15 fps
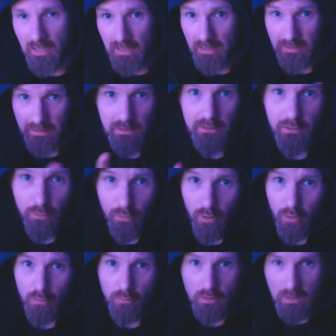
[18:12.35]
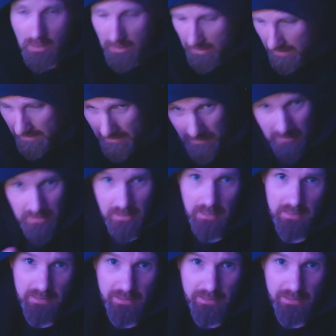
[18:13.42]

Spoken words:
TTOO and